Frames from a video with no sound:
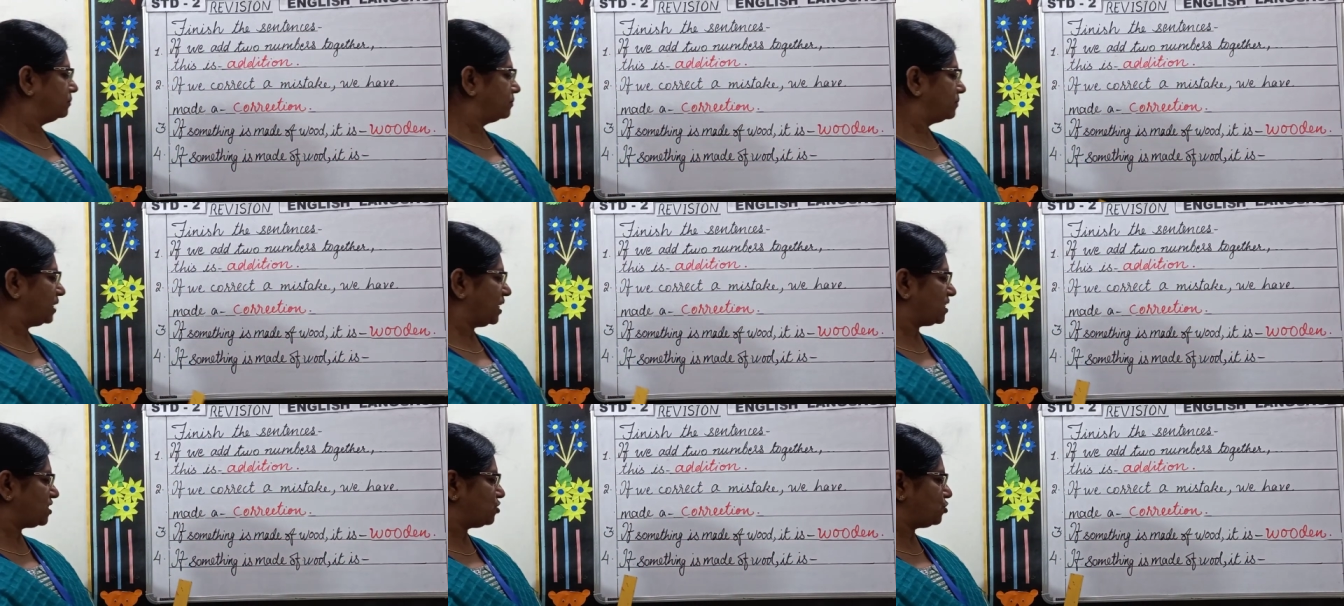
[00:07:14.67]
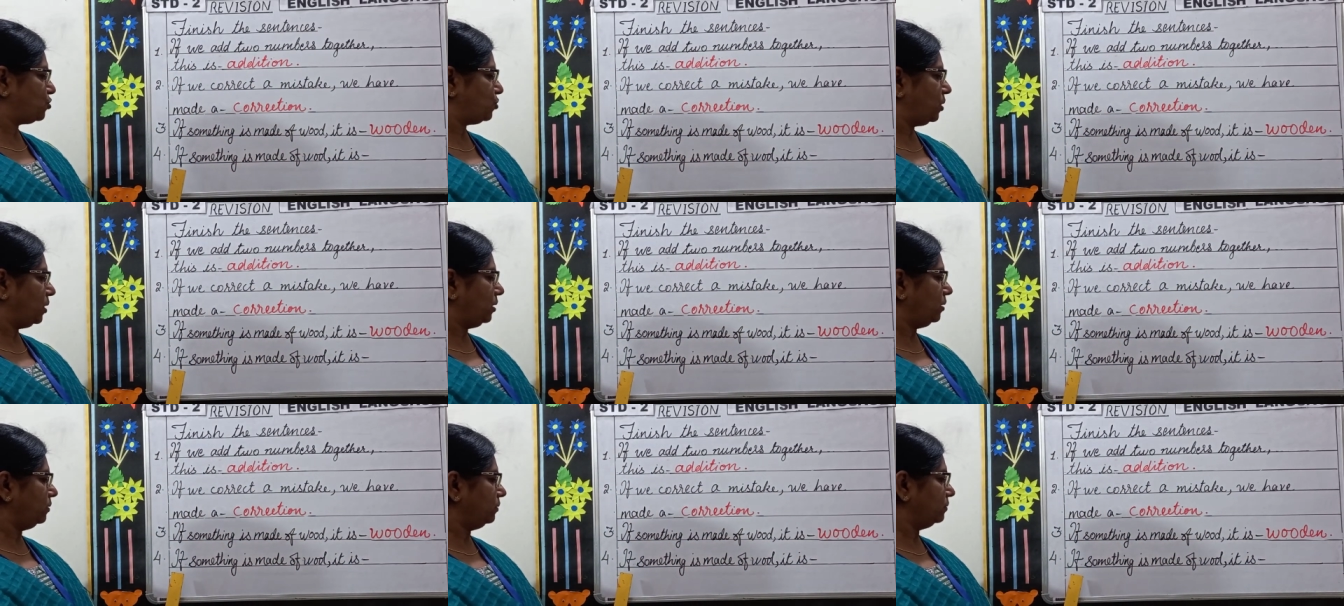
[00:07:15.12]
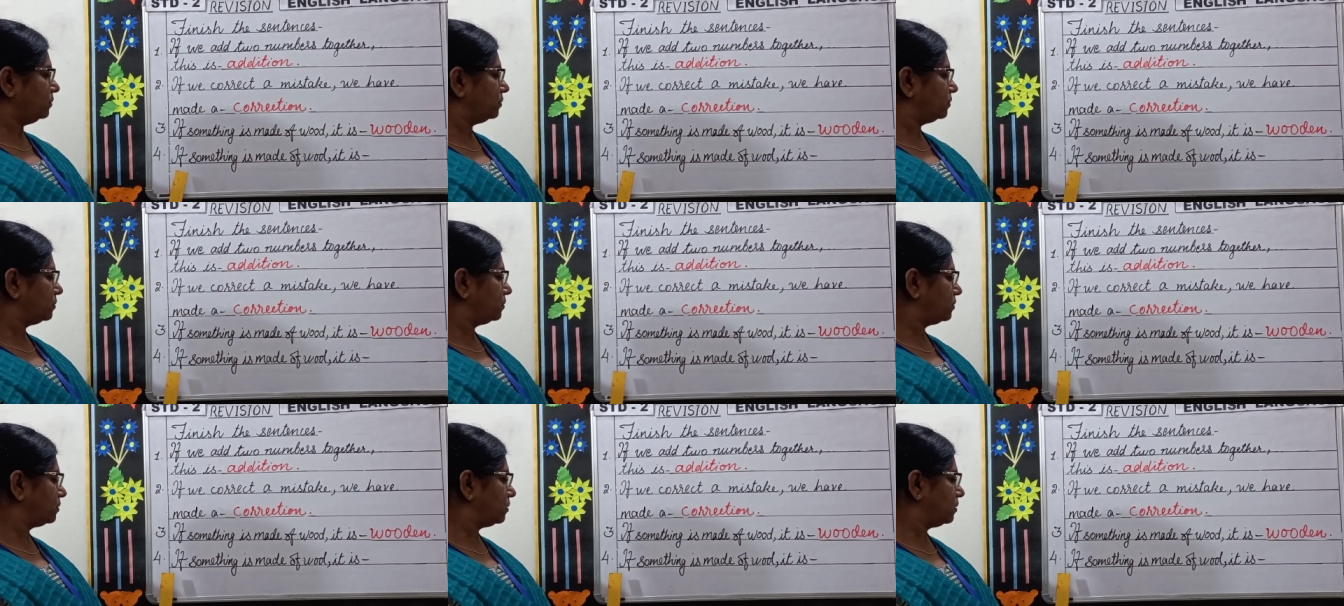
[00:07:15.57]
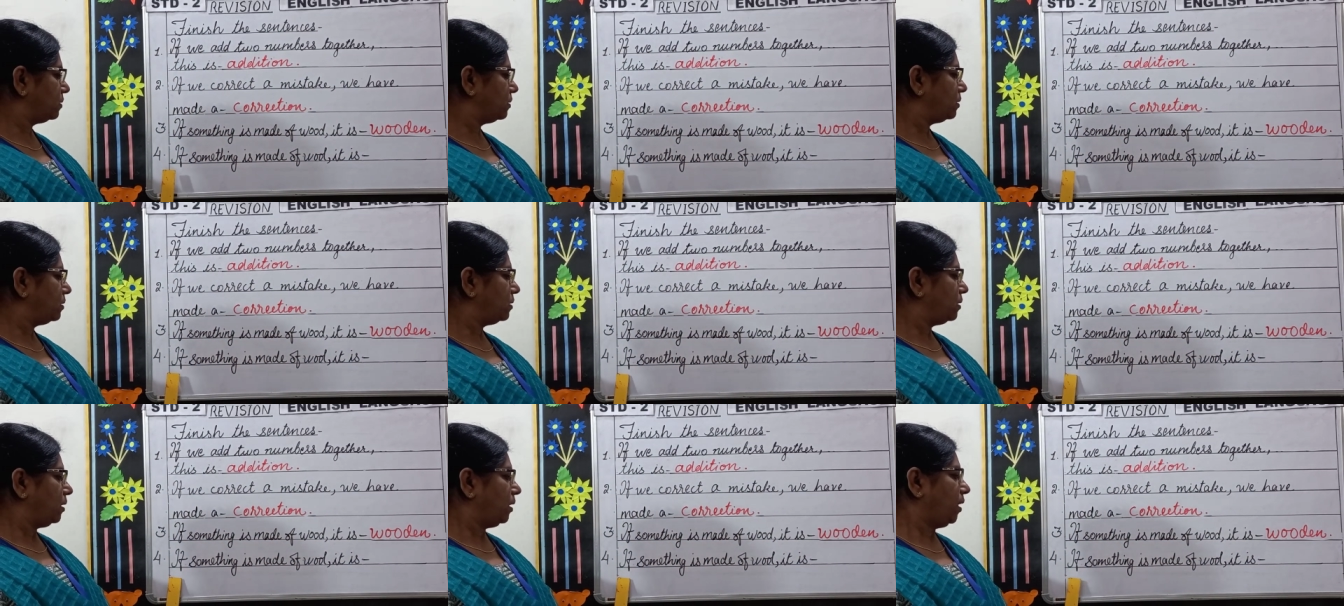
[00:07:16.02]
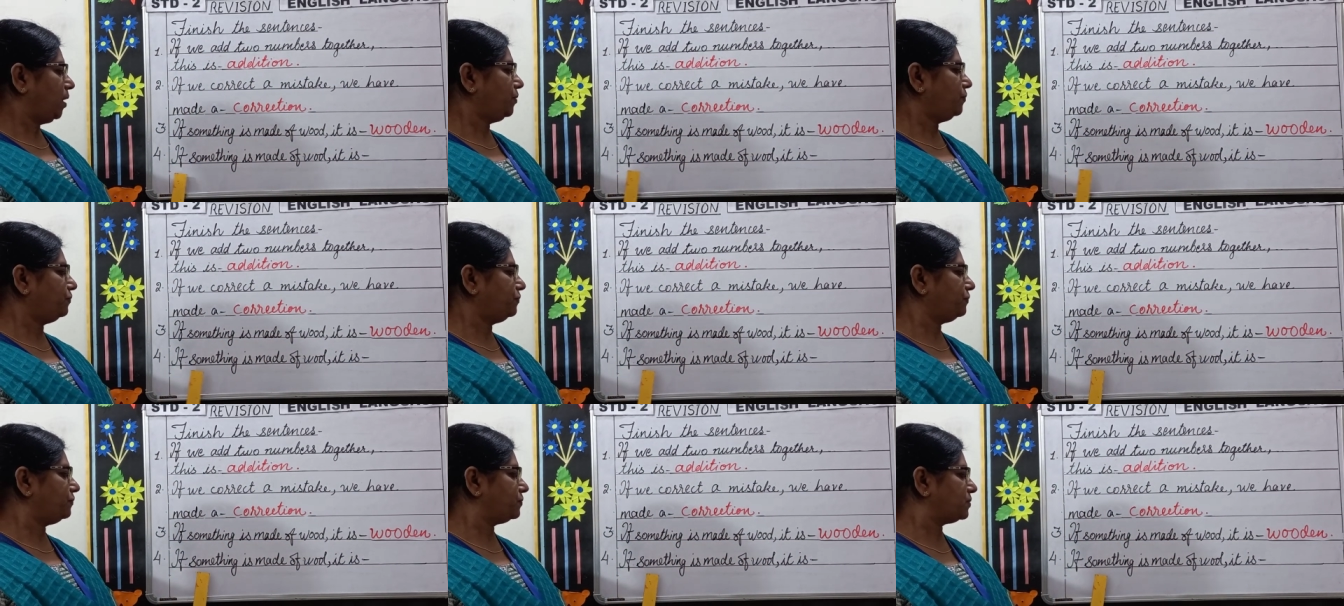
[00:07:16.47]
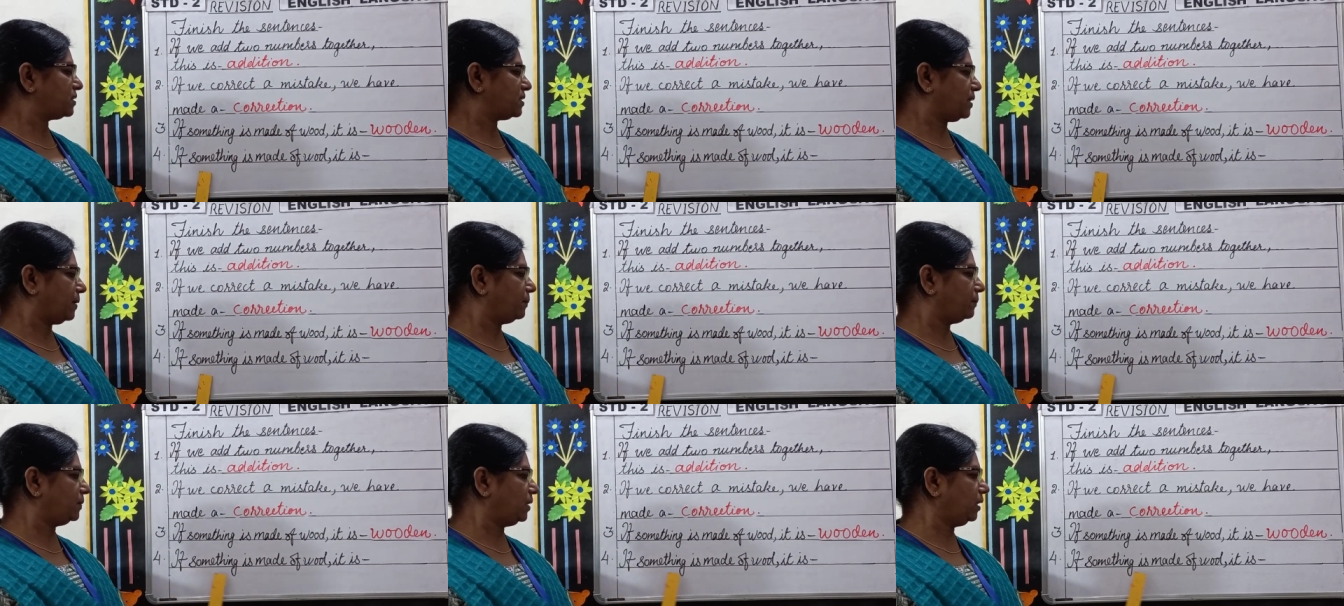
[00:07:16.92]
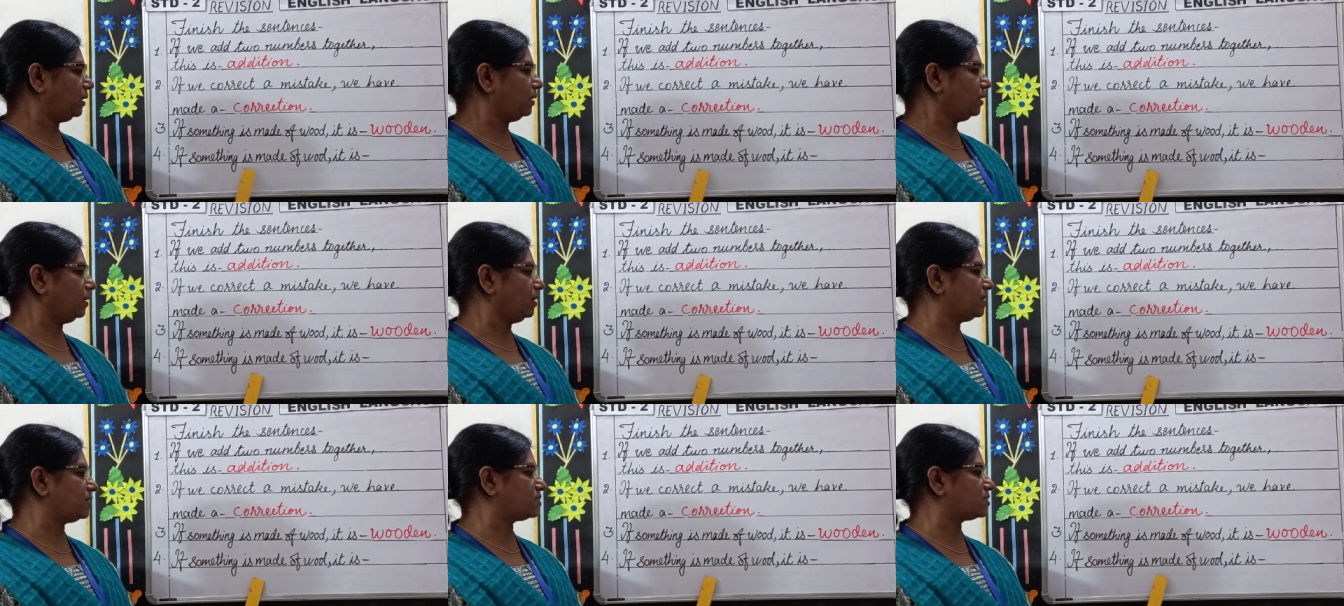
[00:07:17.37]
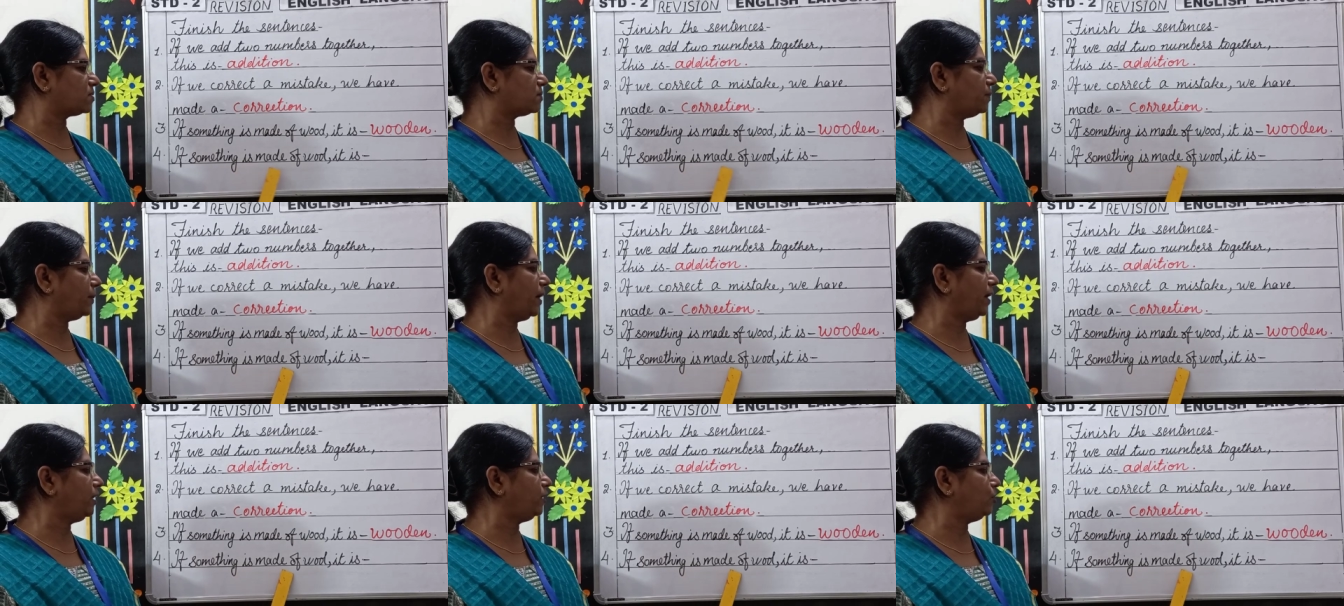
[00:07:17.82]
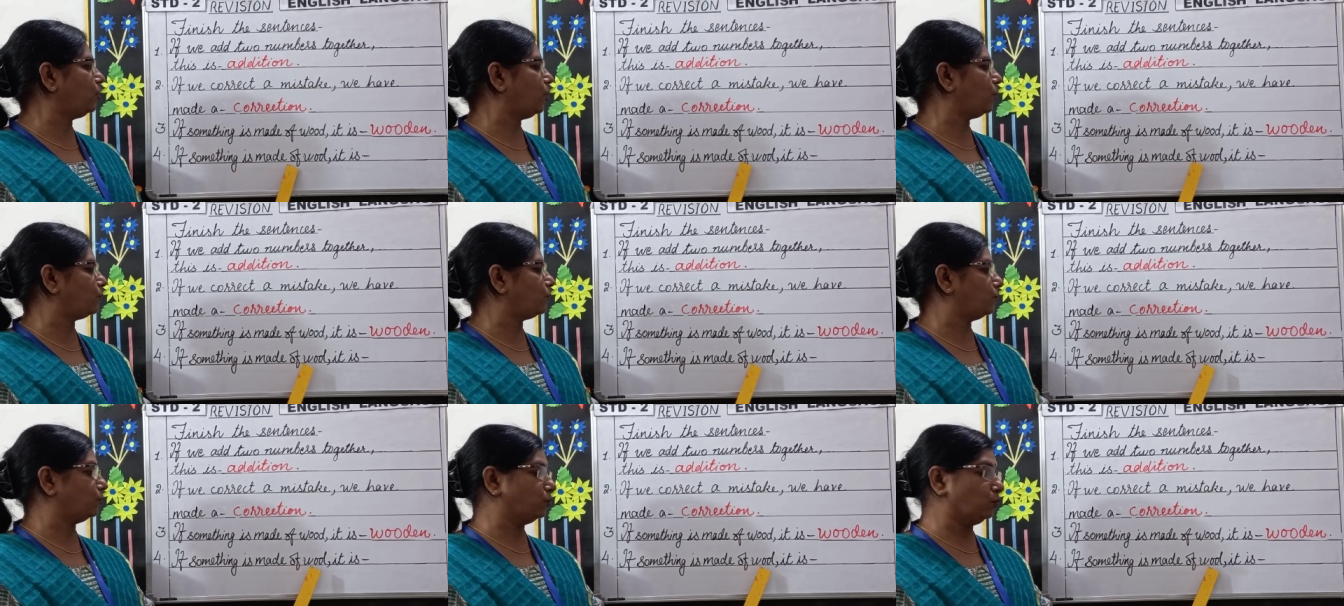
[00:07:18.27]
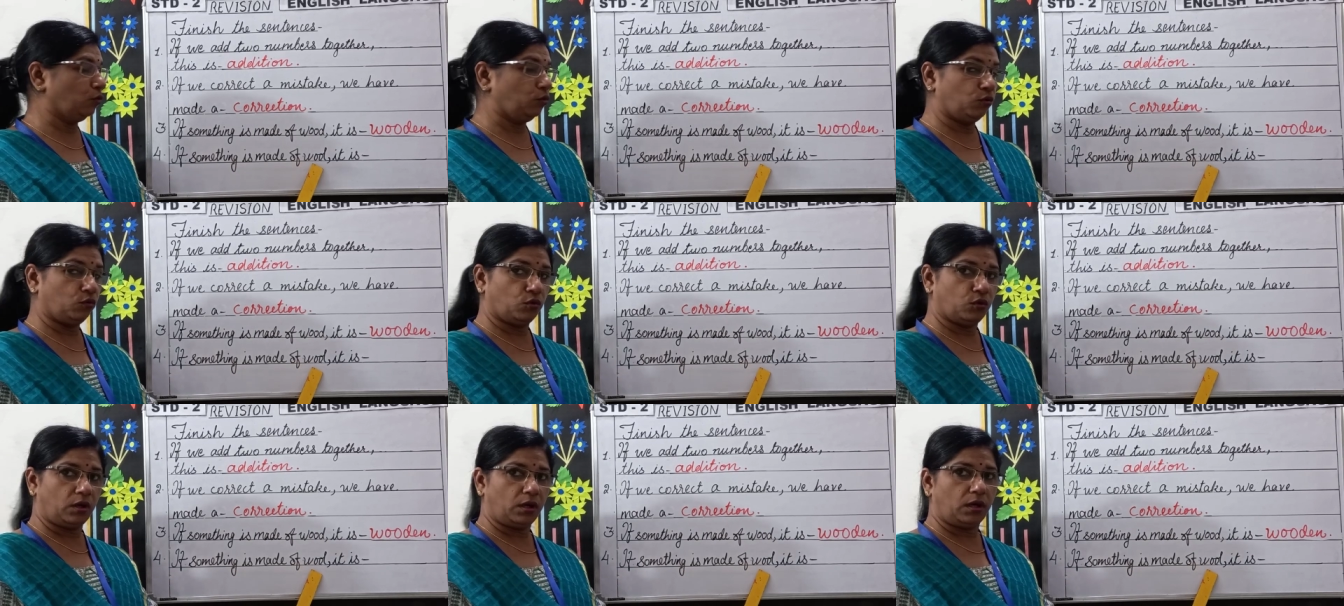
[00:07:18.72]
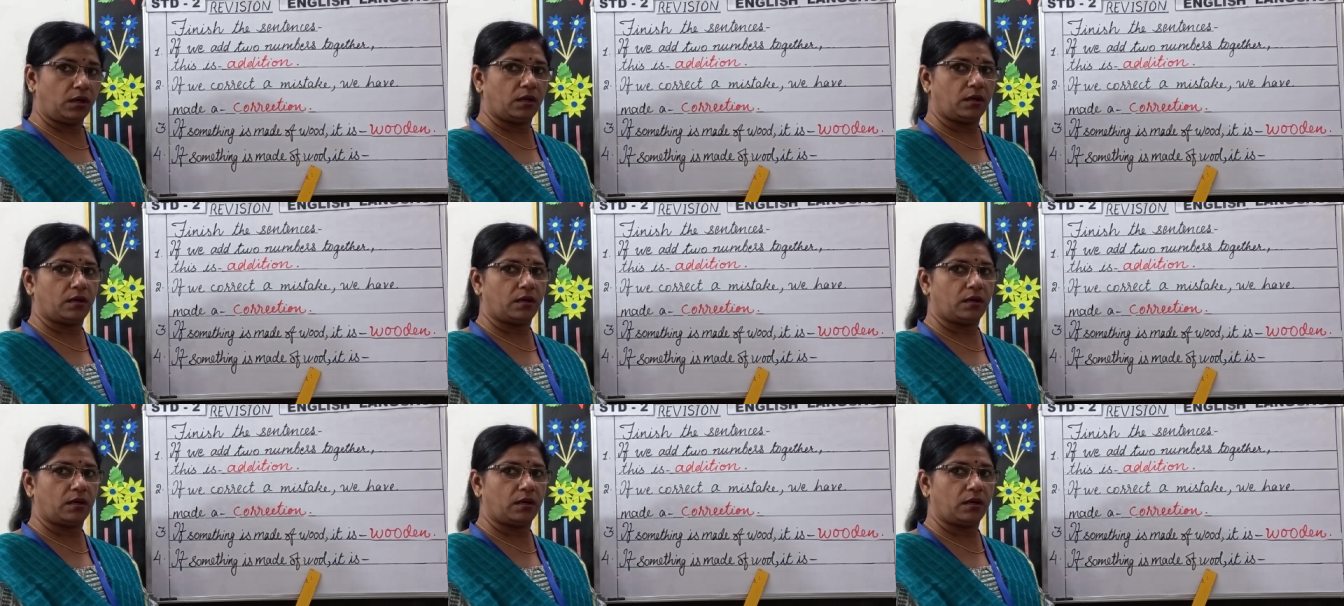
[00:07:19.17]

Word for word: Next one. If something is made of wool,